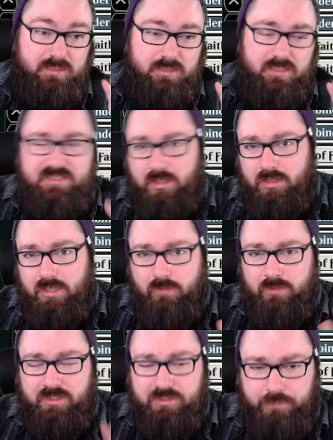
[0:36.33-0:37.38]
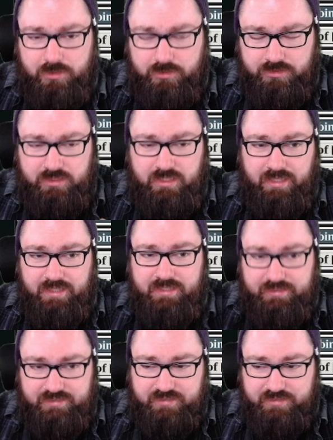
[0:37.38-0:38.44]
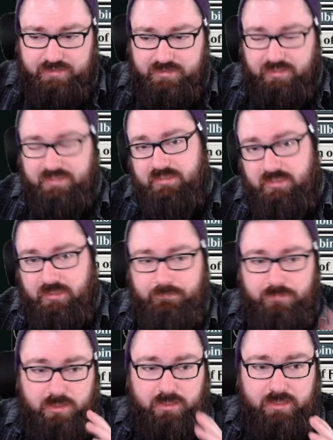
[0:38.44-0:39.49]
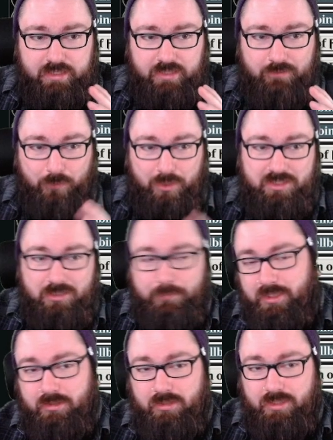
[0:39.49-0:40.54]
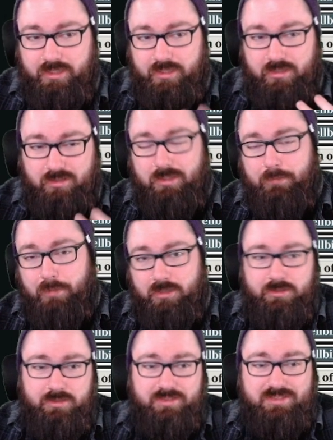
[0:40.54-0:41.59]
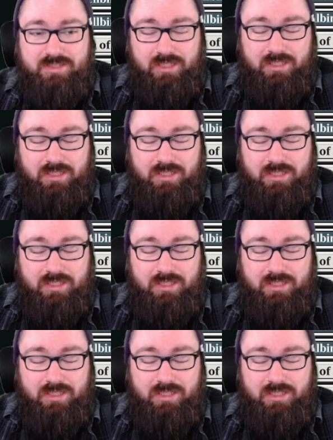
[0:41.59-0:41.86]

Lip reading: It started out when I was building it as Selesnya, but I wanted to play Helena and Helena Partners,